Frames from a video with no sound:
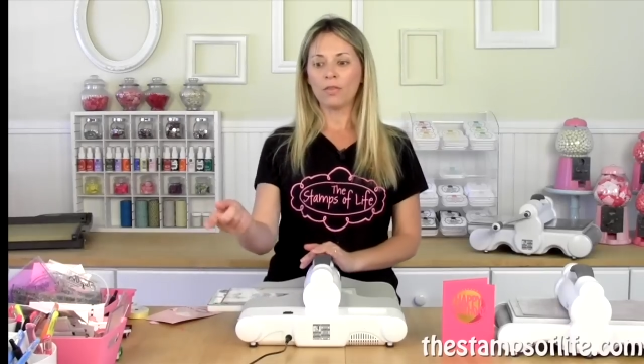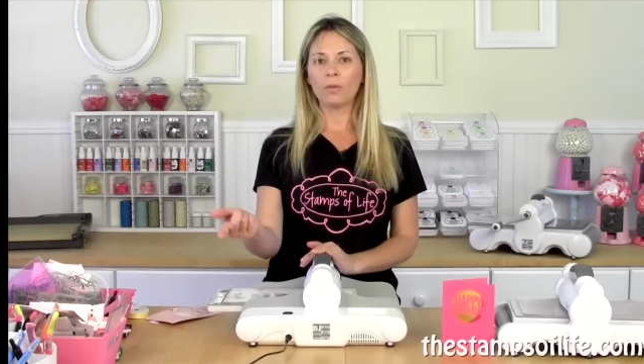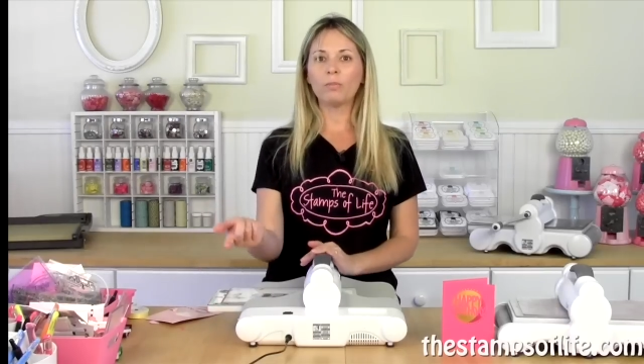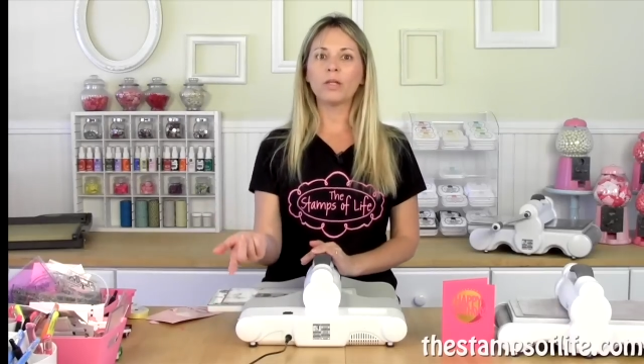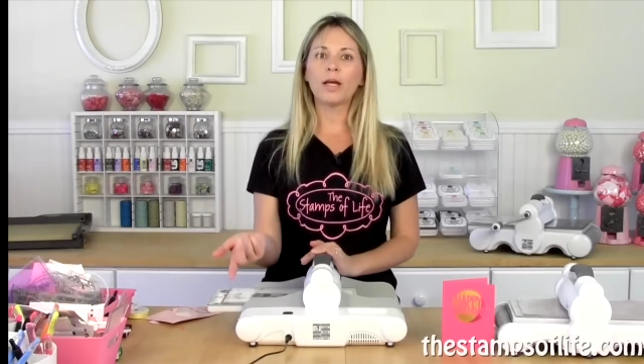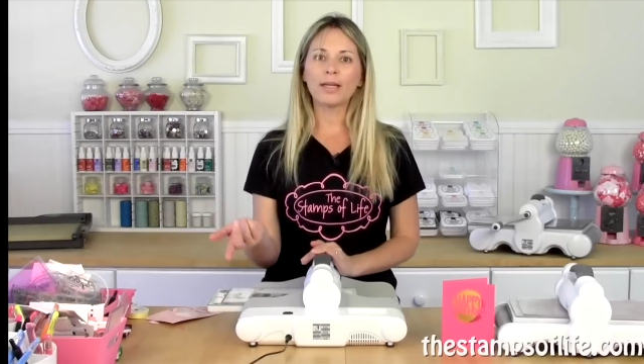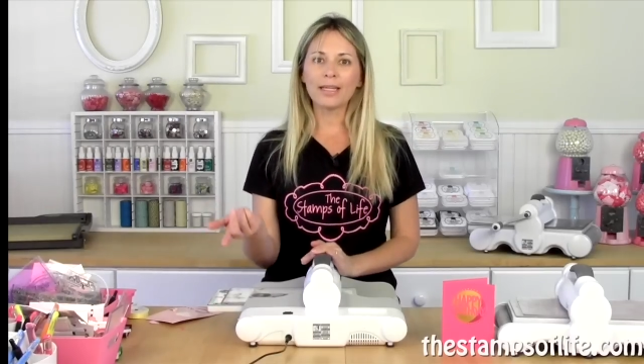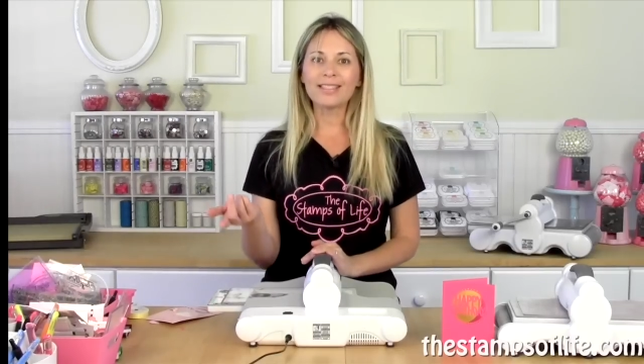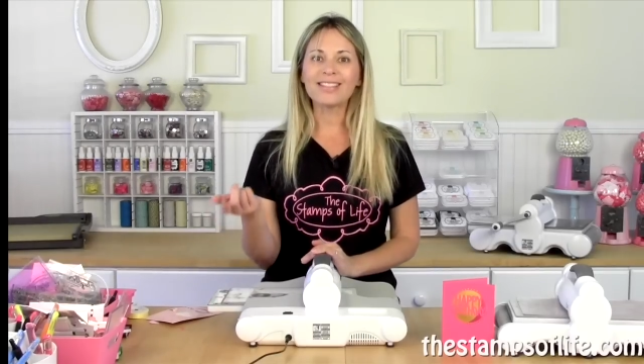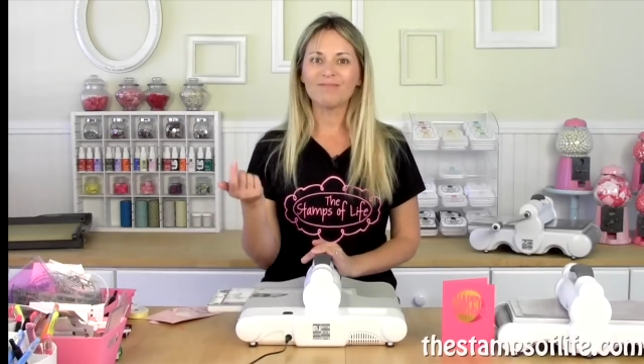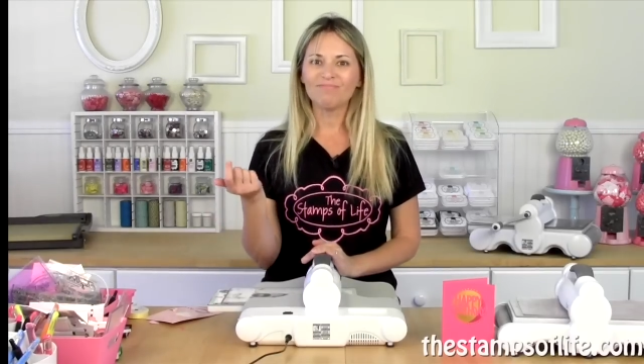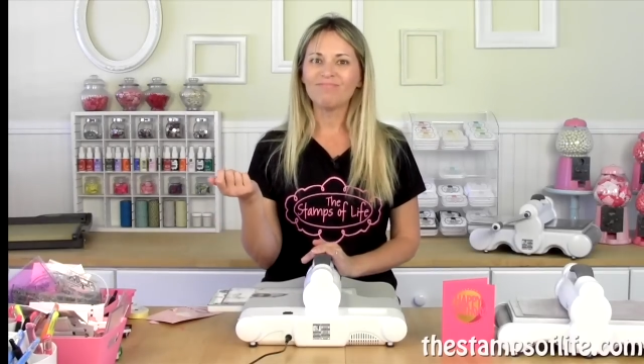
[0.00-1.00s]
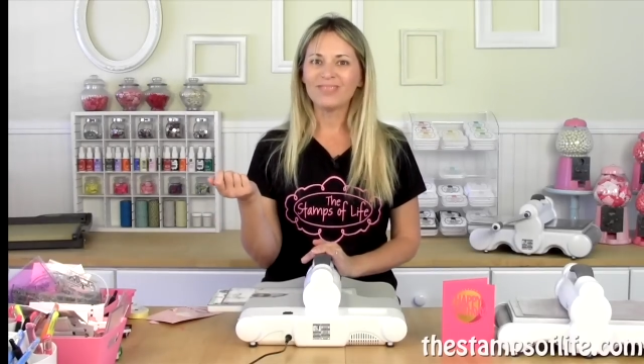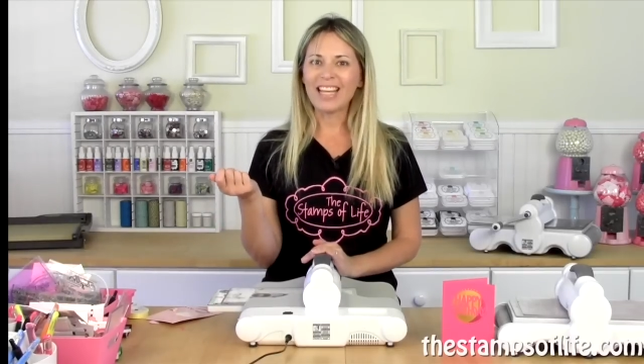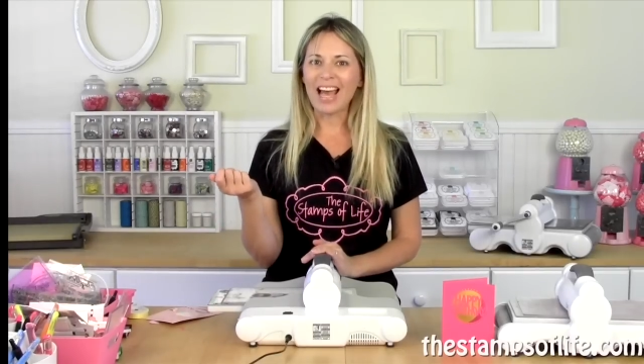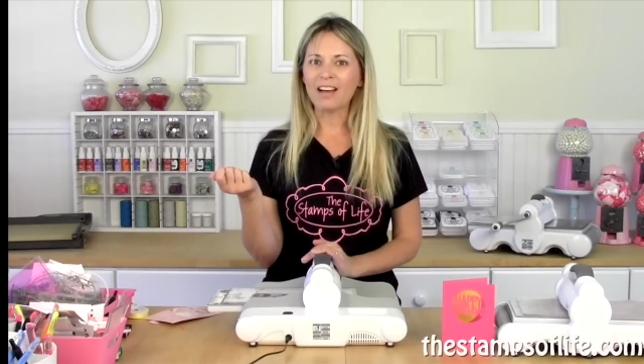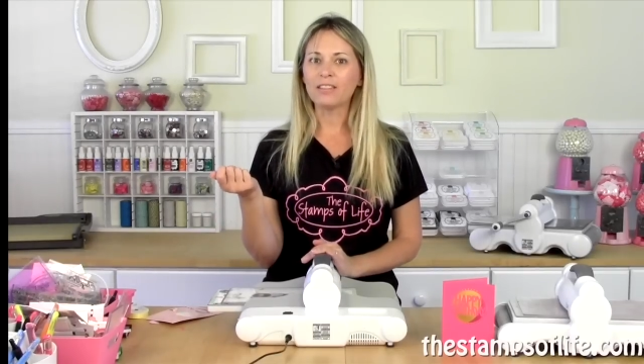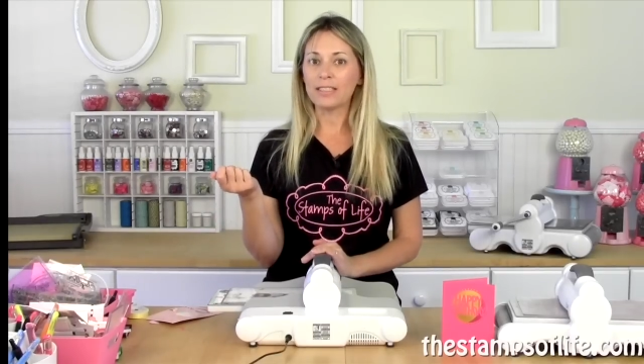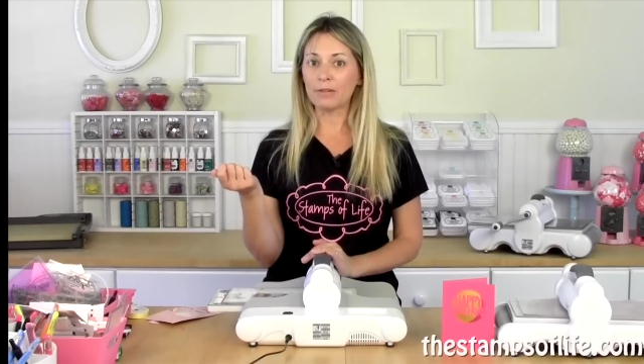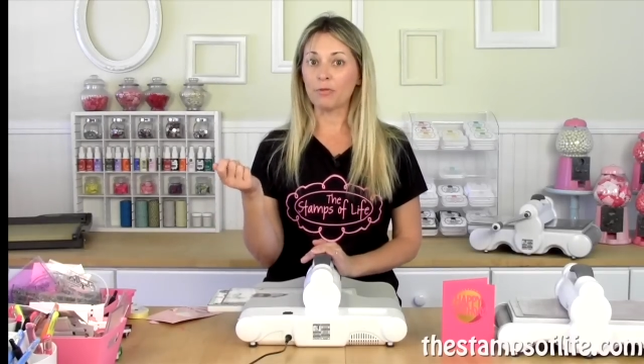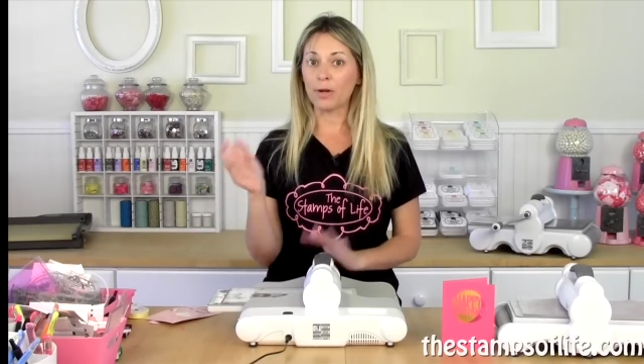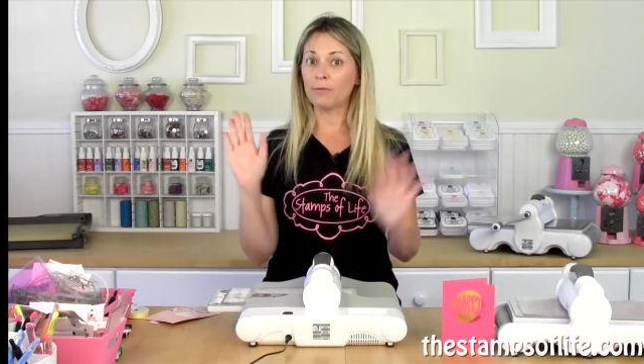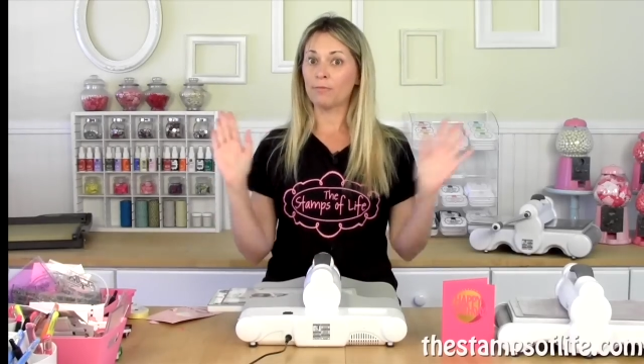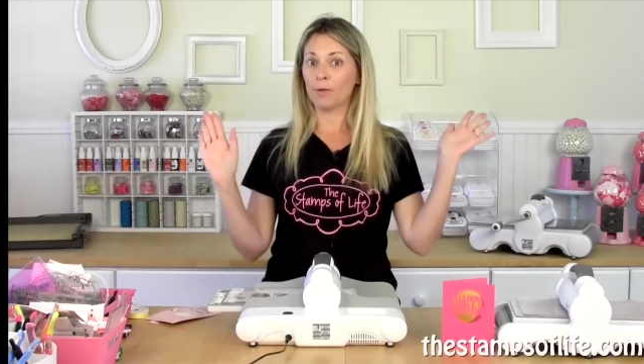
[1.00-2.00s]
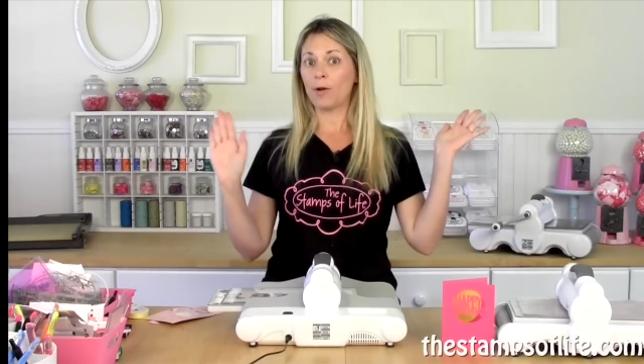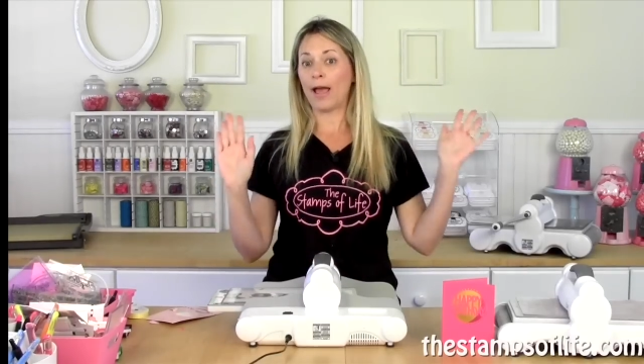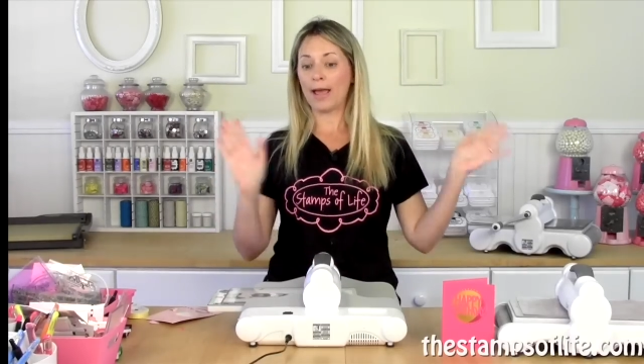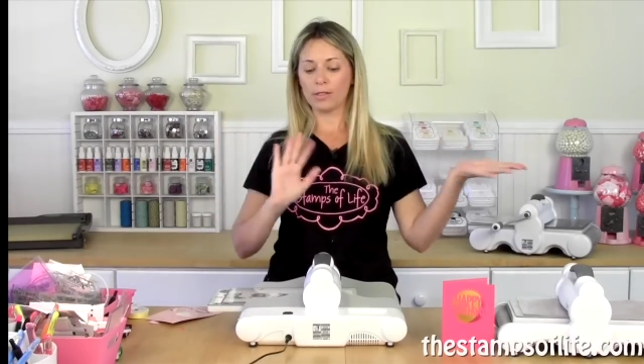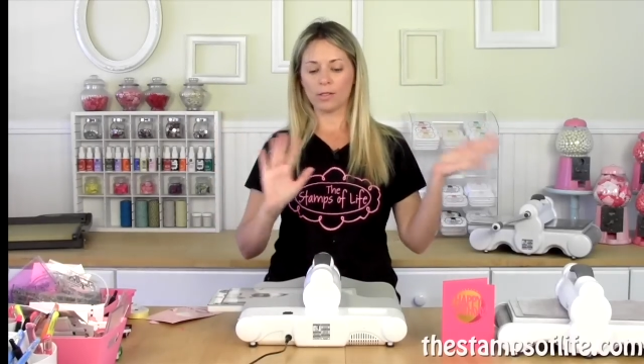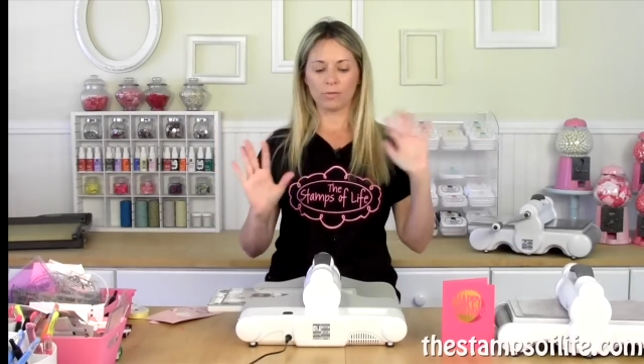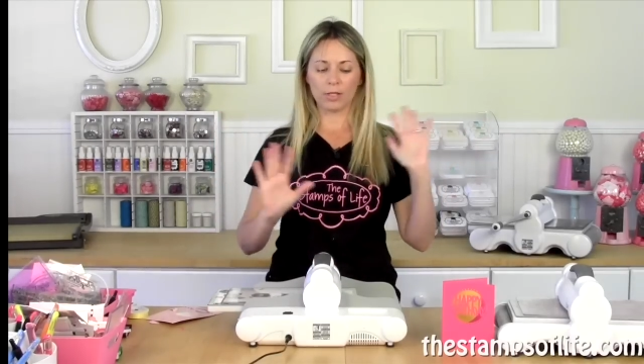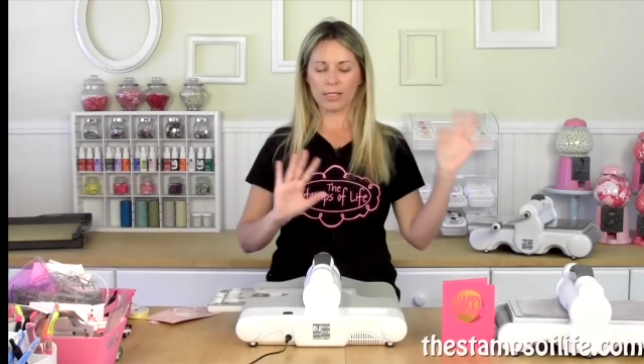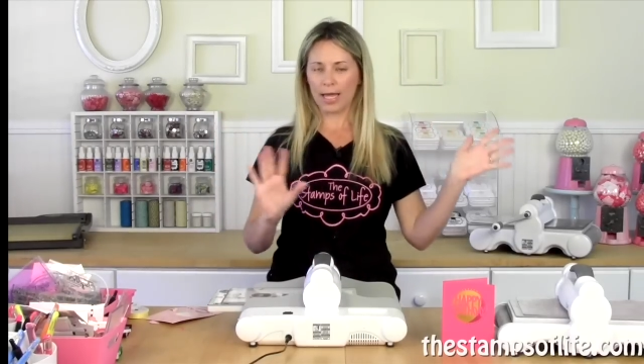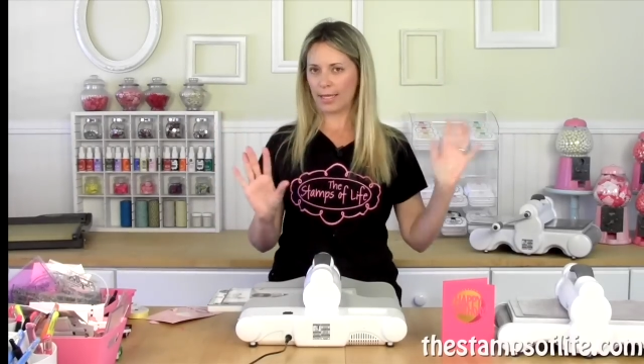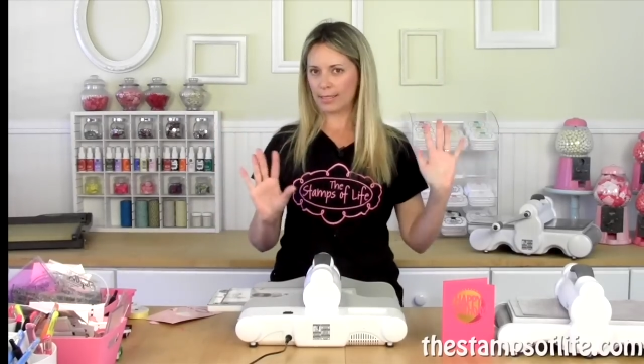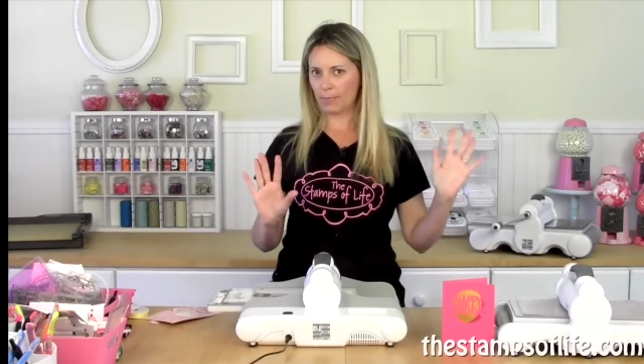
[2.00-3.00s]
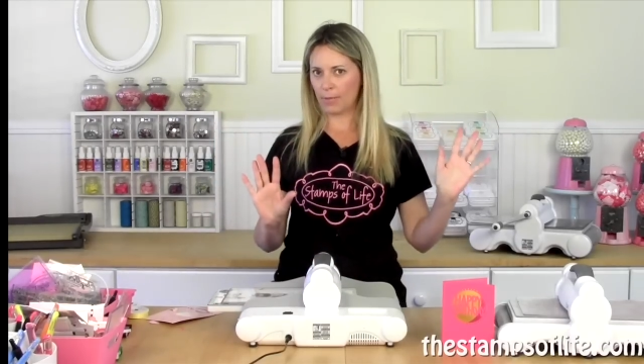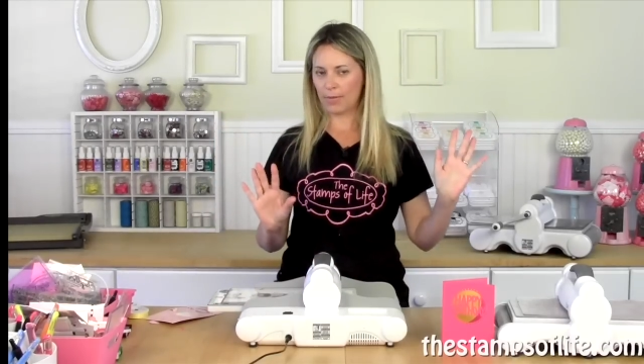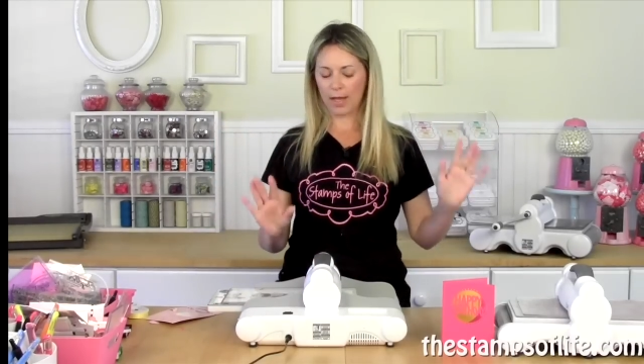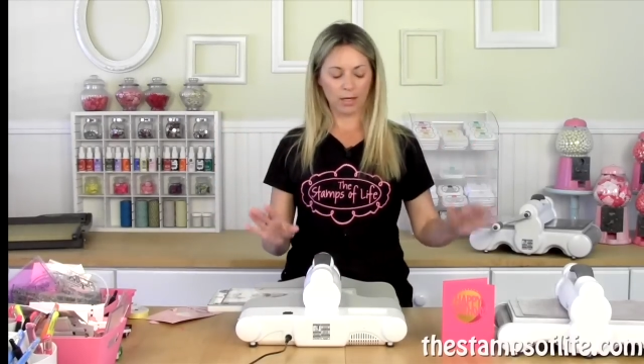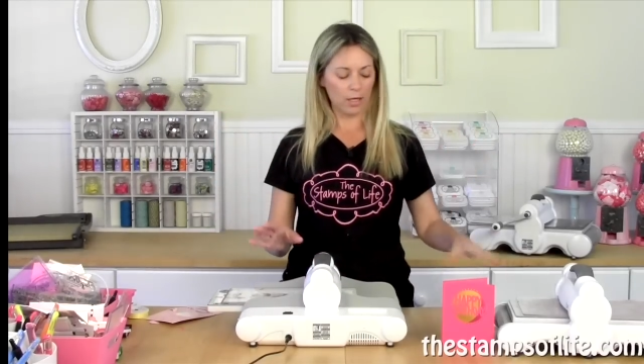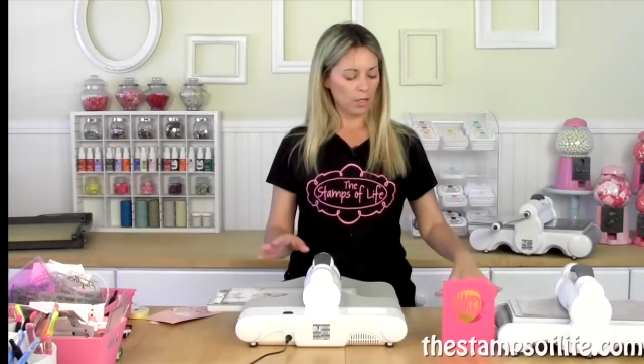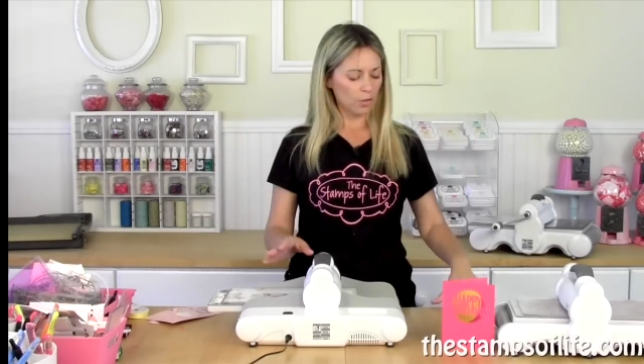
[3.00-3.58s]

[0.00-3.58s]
The plug is, yeah, different, okay? So just a heads up on that.